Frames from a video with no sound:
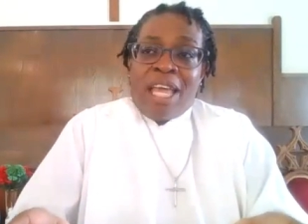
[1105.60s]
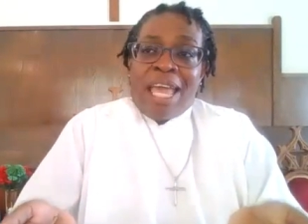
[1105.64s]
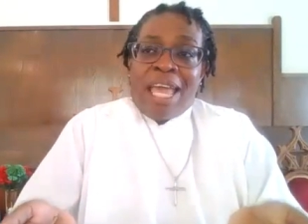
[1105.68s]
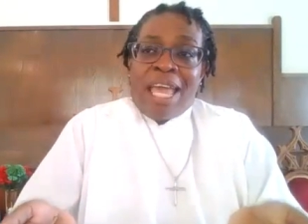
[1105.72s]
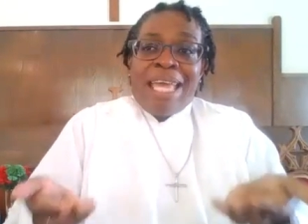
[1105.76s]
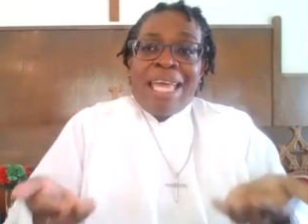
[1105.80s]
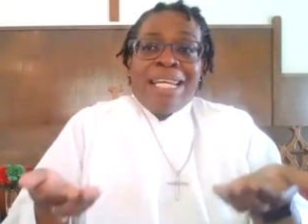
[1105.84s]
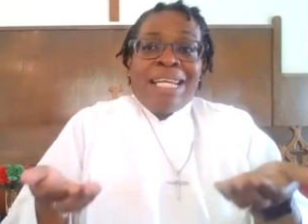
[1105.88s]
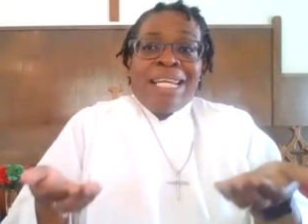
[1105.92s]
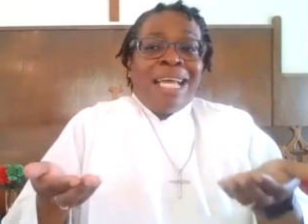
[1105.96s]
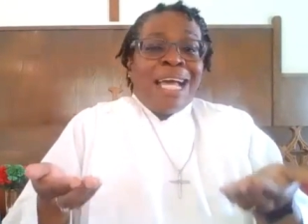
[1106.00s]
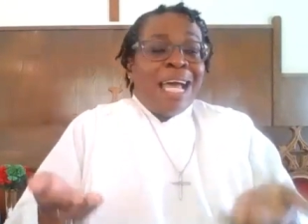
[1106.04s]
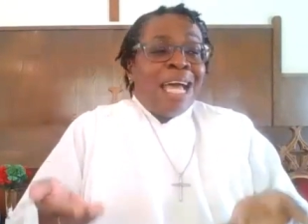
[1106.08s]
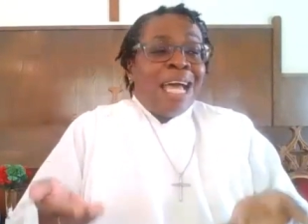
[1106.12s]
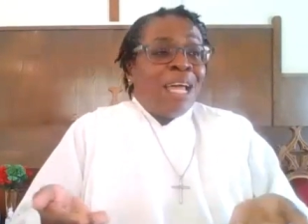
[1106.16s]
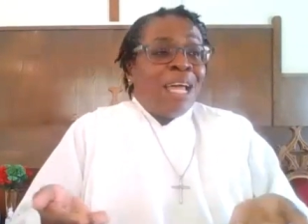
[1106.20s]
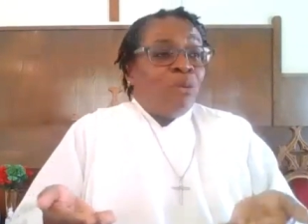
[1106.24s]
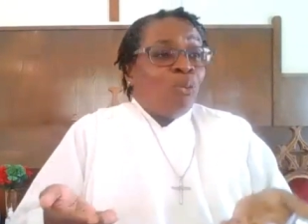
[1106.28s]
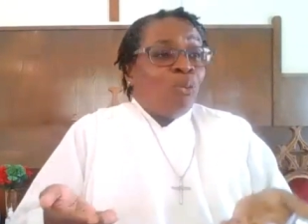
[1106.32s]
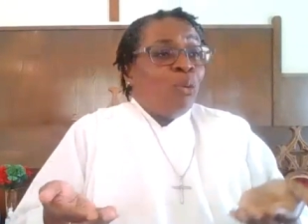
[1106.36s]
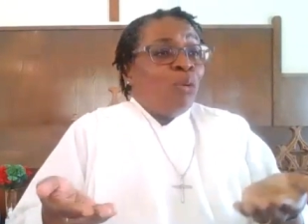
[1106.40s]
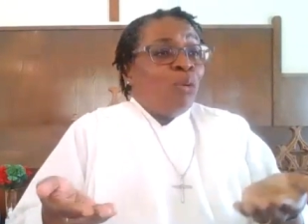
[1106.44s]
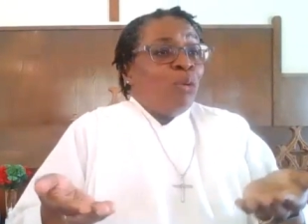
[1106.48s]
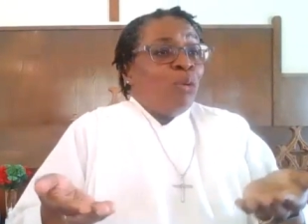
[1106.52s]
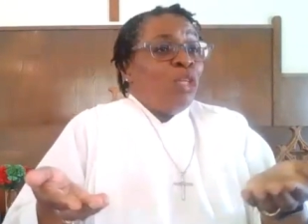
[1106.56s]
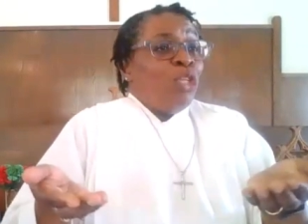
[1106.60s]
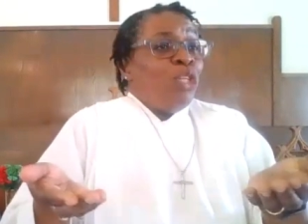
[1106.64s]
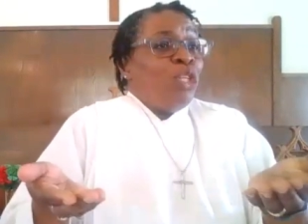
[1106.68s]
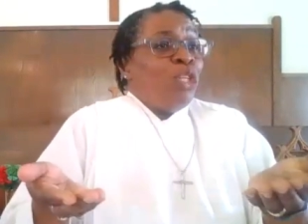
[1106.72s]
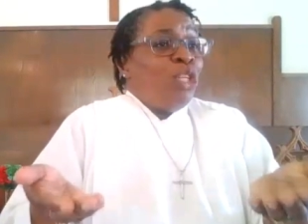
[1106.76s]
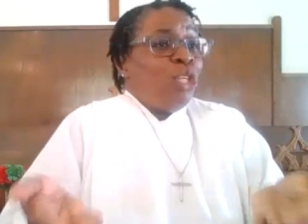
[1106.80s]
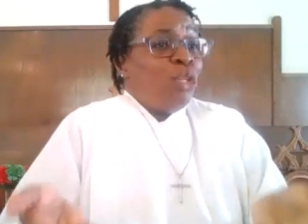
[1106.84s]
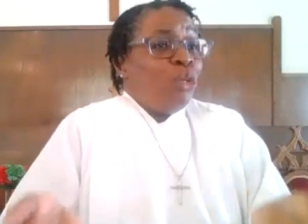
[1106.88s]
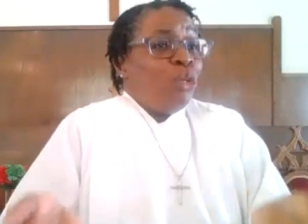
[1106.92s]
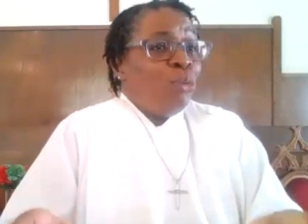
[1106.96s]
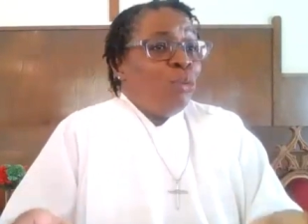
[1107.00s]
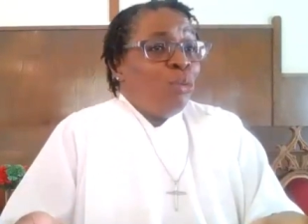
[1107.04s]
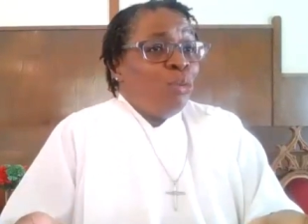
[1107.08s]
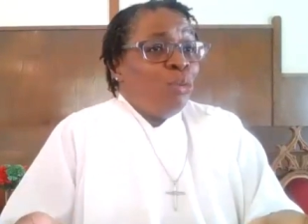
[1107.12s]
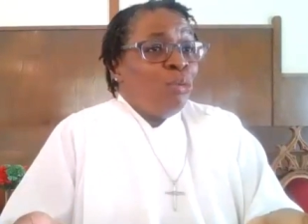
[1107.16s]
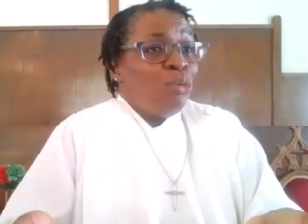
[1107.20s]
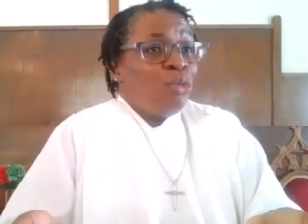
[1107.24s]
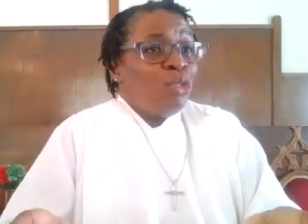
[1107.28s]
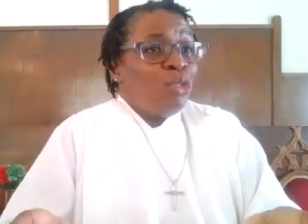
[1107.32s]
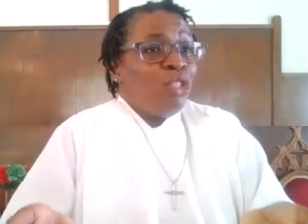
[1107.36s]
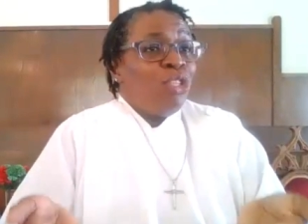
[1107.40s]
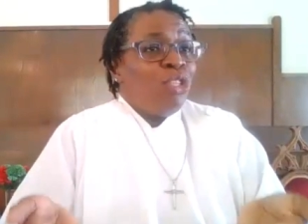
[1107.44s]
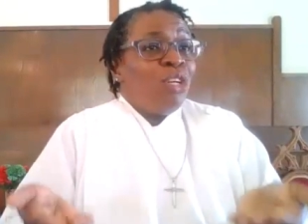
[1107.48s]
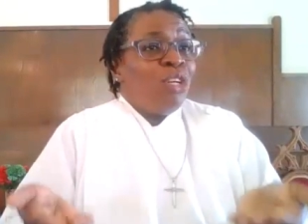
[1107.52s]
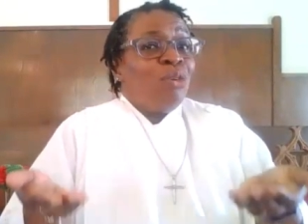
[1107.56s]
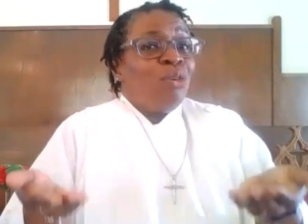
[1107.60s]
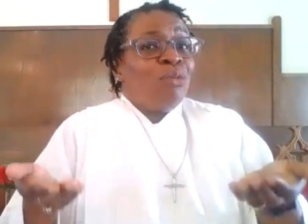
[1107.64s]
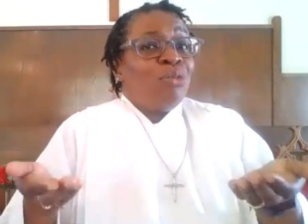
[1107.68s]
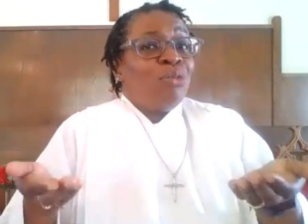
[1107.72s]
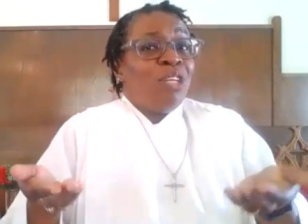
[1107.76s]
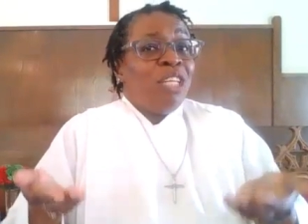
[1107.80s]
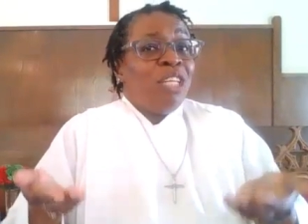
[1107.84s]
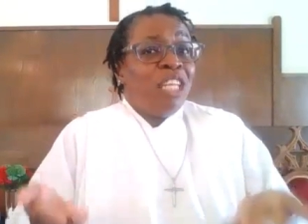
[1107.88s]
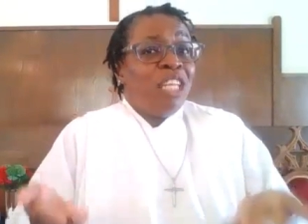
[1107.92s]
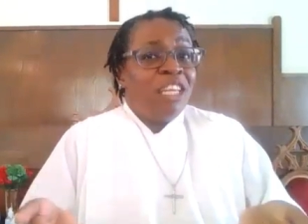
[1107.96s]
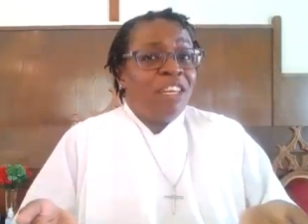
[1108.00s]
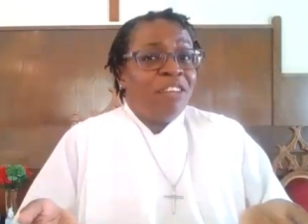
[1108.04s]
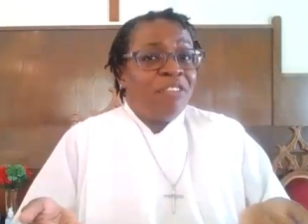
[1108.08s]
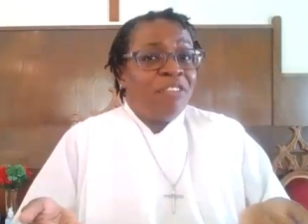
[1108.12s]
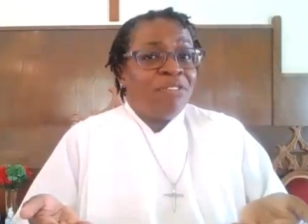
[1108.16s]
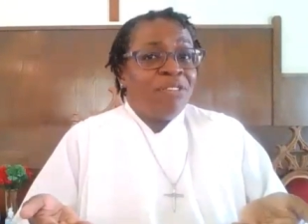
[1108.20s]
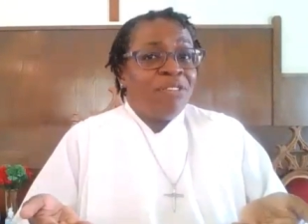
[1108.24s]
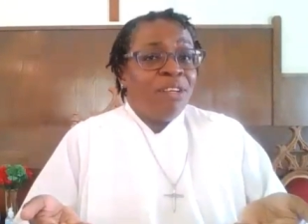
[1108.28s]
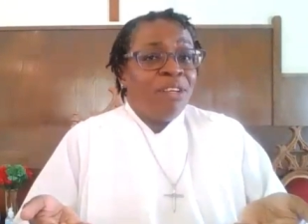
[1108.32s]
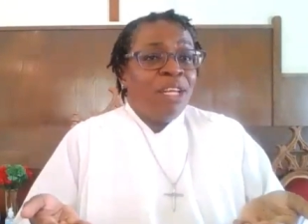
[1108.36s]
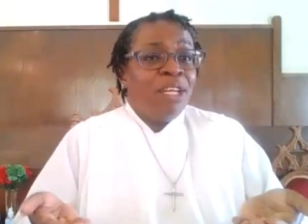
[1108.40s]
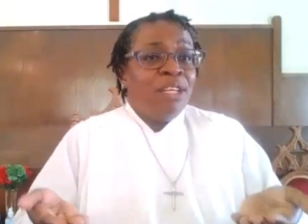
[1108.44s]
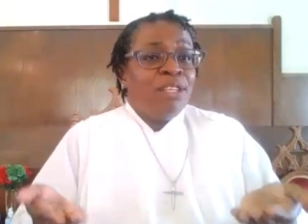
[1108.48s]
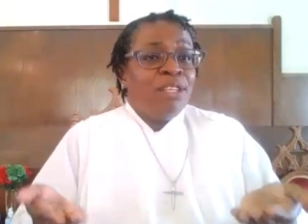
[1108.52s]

and God will use your gift